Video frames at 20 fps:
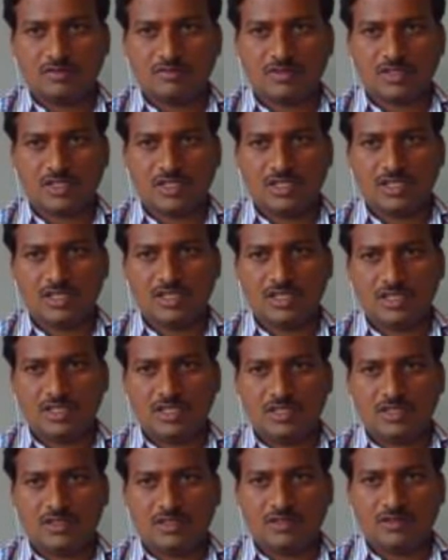Then
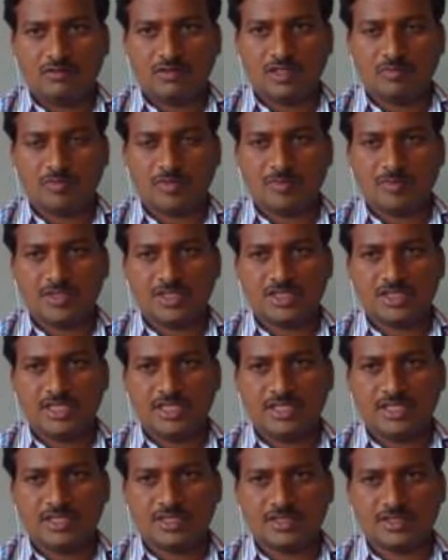we'll publish it.